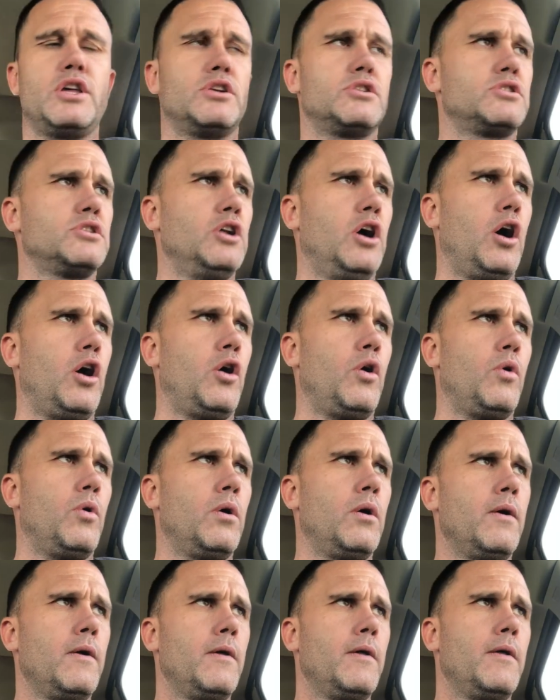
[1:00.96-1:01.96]
there
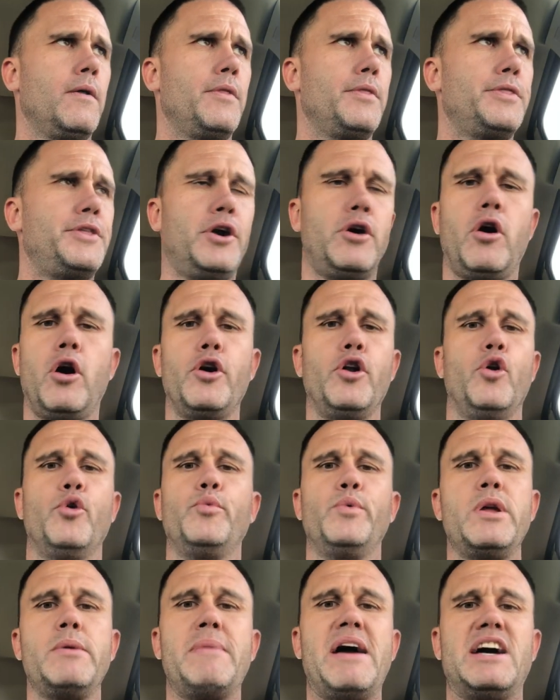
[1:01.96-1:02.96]
are no
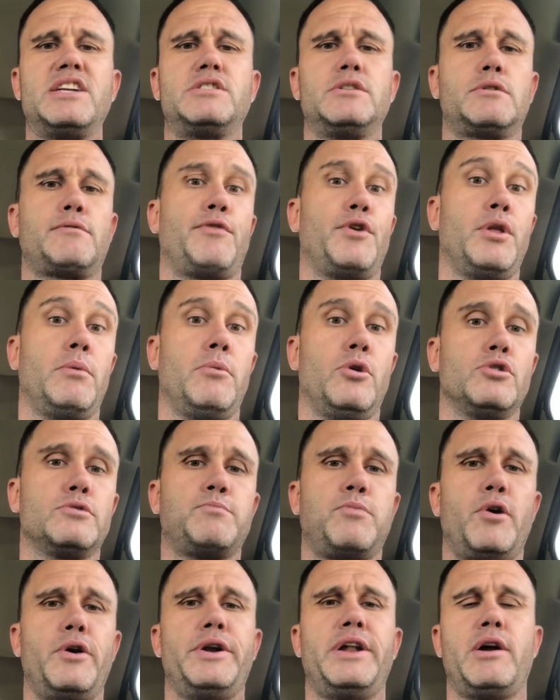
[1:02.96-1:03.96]
rematches for the most
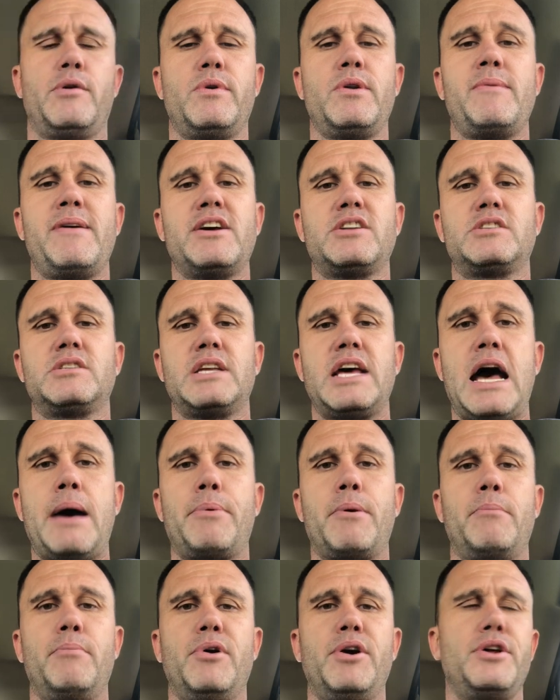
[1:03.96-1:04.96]
part. Now, rematches
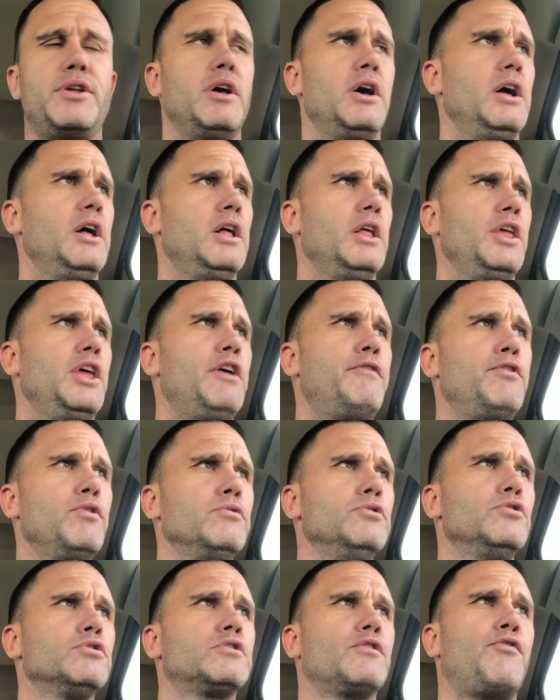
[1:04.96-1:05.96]
happen, but if you
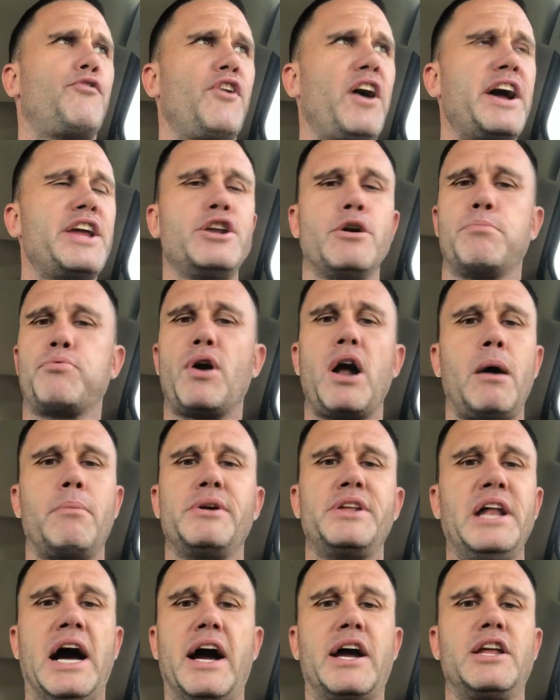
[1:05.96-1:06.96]
lose a fight, you're
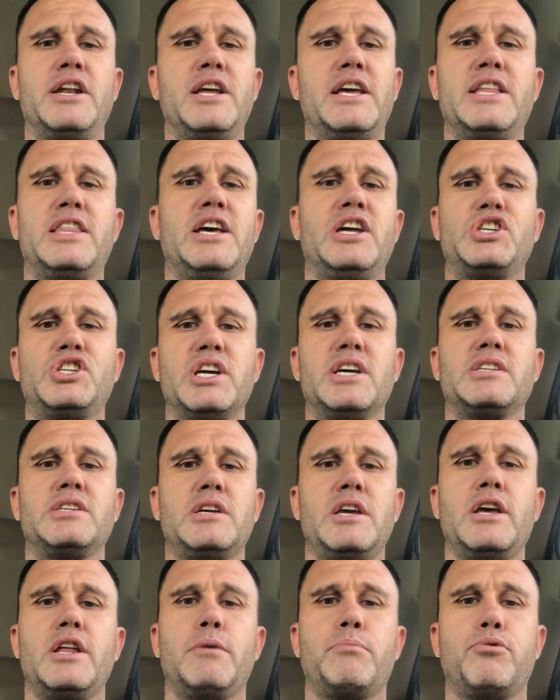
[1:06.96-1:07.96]
probably not going to get that chance
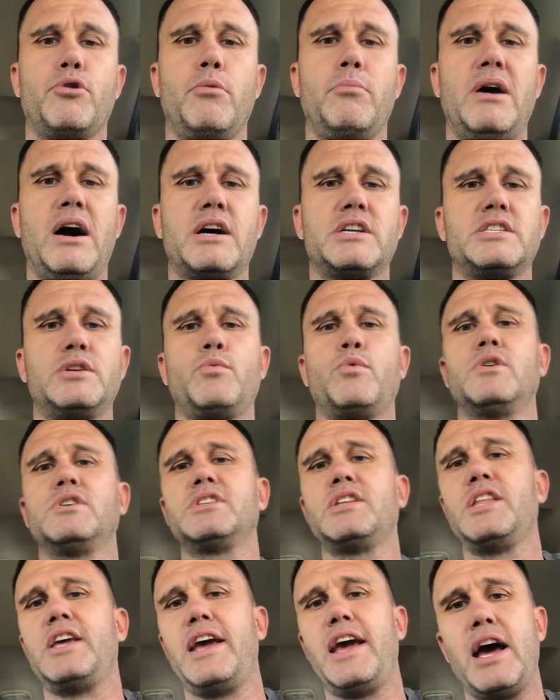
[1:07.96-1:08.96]
again in pro boxing. Whereas
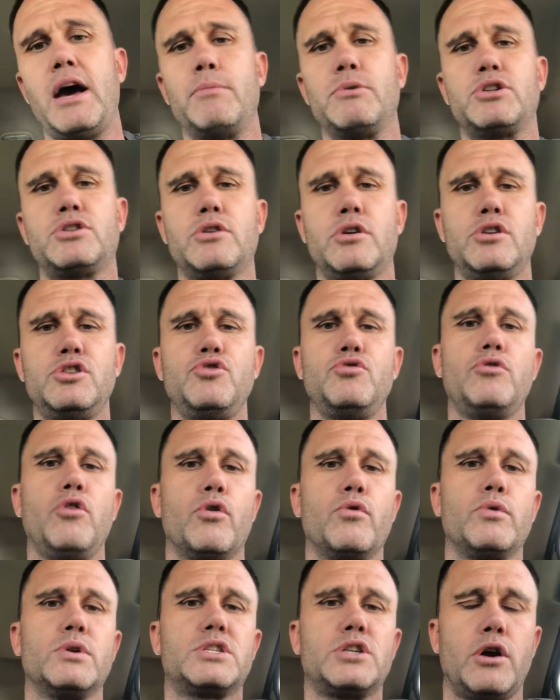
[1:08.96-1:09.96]
in the amateurs, you go
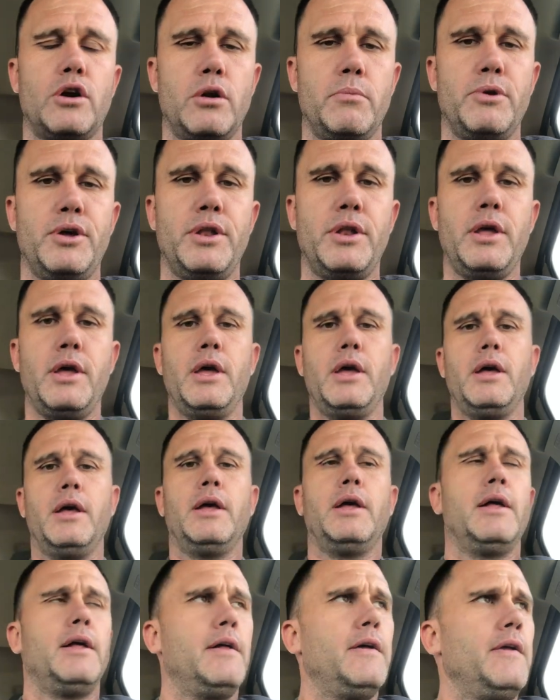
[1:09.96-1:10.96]
to a tournament,
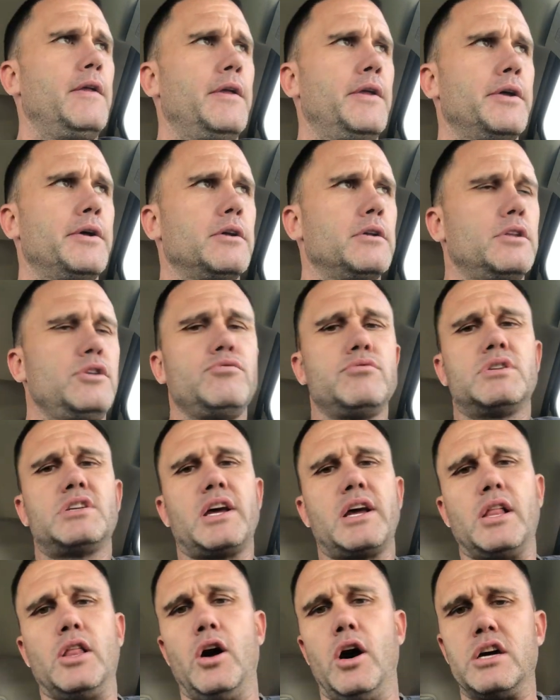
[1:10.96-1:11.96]
you can
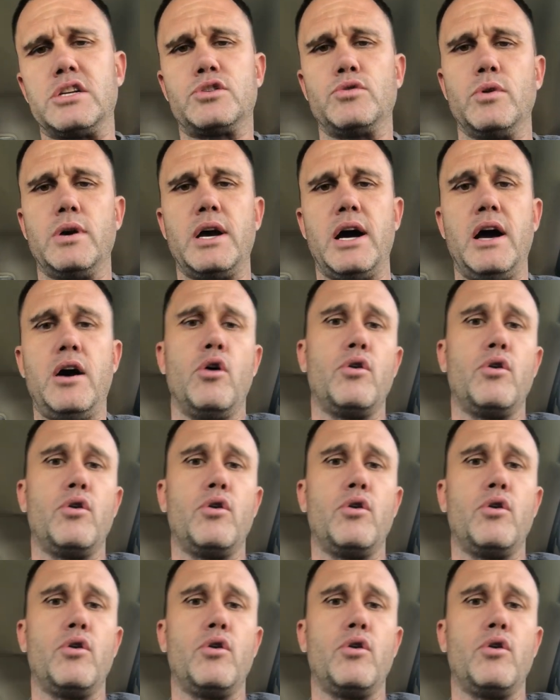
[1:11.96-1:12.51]
take a loss to a guy,